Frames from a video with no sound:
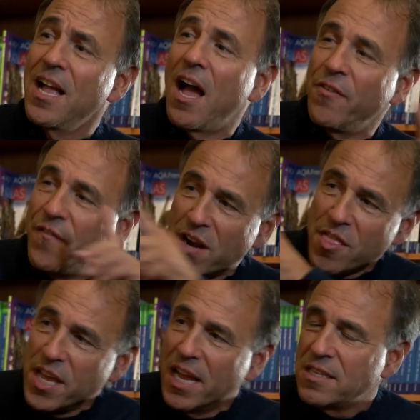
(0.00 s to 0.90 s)
And the funny
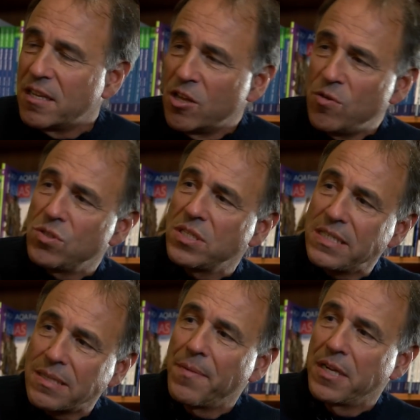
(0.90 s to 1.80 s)
thing is that you said
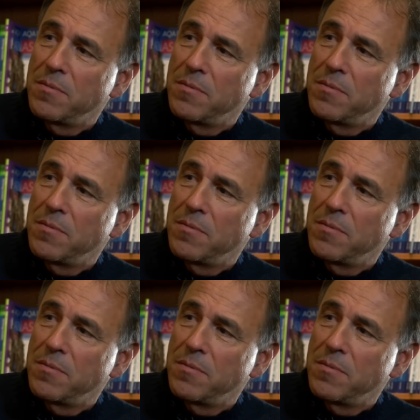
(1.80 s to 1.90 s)
something